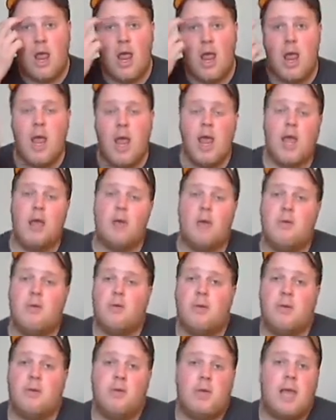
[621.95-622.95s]
And
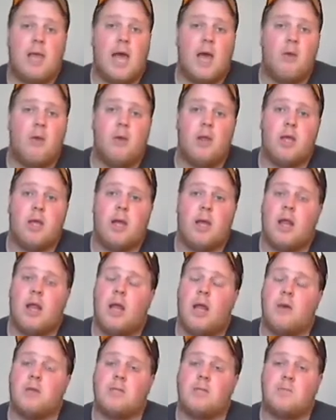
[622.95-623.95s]
yeah, I really got a
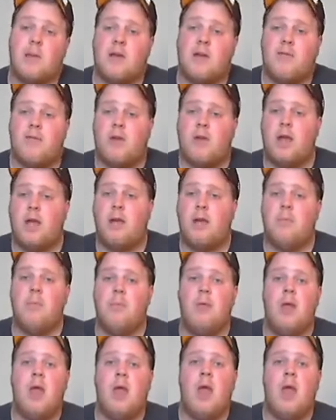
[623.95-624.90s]
lot of respect for him.